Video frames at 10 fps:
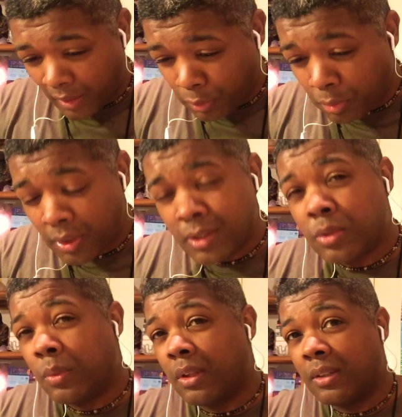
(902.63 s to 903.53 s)
into
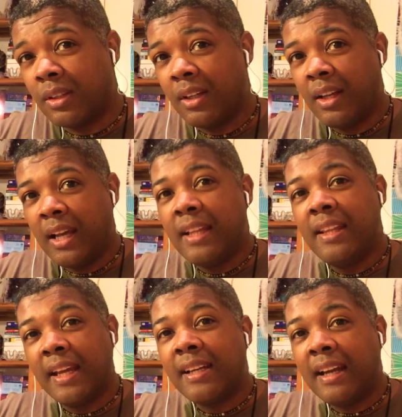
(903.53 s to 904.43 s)
this world,
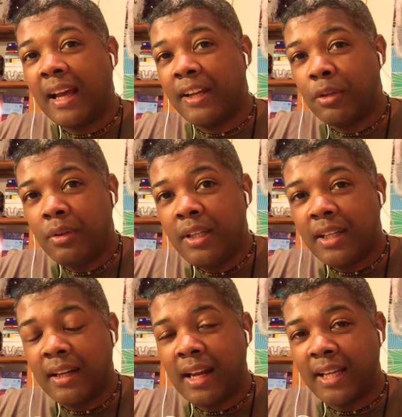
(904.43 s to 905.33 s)
that light,
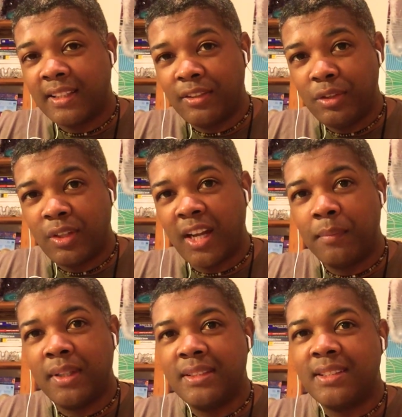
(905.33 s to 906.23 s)
unique light that you came
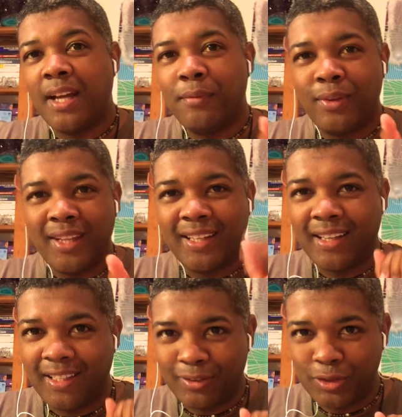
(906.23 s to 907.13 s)
with, it's time for that
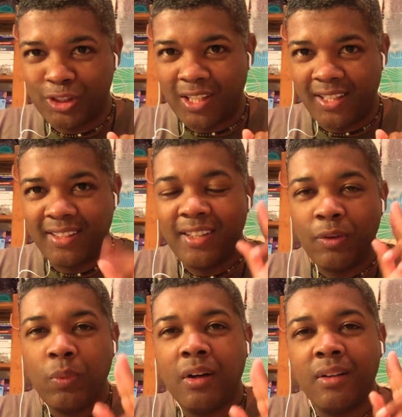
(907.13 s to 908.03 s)
light to shine. The
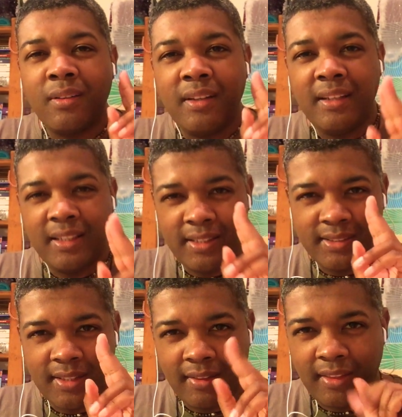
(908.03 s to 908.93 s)
world
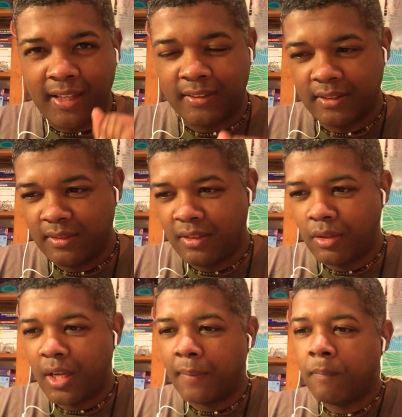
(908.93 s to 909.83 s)
needs that.
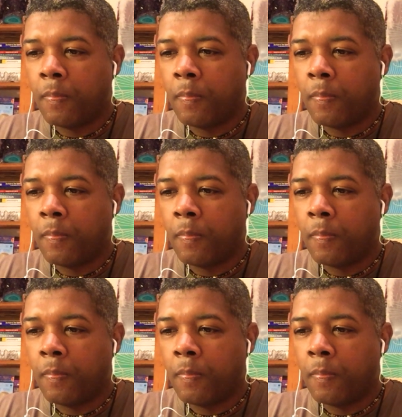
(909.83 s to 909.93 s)
Okay?